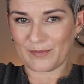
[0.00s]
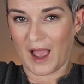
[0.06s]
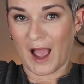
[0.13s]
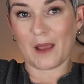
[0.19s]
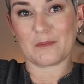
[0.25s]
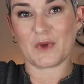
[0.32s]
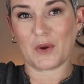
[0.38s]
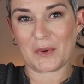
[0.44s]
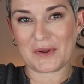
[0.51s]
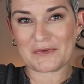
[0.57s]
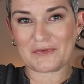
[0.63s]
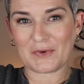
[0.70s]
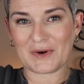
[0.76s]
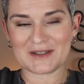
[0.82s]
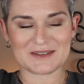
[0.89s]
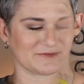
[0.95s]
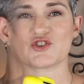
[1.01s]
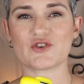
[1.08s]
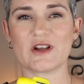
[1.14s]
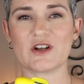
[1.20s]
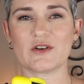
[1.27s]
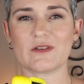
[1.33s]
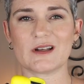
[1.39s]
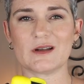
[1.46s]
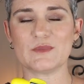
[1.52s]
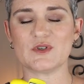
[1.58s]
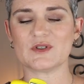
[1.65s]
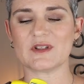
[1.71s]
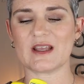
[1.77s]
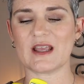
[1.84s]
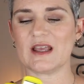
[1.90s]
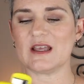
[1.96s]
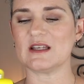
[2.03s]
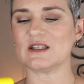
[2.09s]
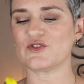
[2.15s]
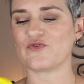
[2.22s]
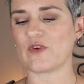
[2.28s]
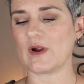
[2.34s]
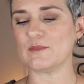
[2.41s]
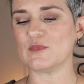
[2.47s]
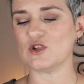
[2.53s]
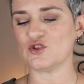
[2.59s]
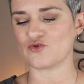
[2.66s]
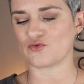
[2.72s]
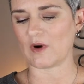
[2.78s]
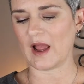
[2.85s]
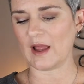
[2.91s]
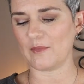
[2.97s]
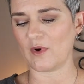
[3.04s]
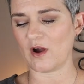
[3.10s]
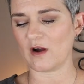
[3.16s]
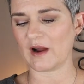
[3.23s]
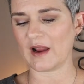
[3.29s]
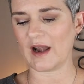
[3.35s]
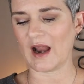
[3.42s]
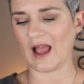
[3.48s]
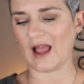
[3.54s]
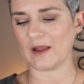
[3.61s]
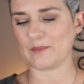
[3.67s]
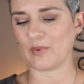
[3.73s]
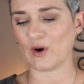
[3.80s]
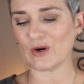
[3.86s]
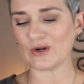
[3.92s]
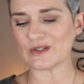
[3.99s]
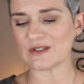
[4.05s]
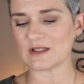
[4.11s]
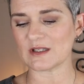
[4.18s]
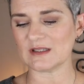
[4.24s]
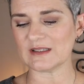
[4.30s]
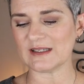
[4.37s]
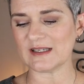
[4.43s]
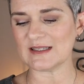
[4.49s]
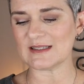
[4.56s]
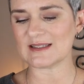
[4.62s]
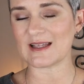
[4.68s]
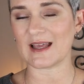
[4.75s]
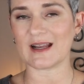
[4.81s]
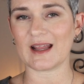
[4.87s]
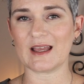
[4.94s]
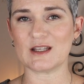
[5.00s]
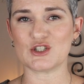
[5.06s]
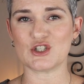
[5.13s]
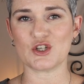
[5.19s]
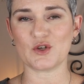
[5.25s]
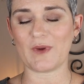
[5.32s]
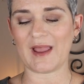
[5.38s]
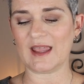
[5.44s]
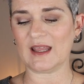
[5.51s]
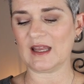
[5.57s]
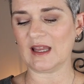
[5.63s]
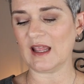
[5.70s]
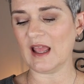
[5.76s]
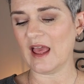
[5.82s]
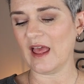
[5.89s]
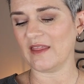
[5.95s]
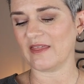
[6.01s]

I'm going for. The straightener that I'm using is from Drybar and I personally set it at 280.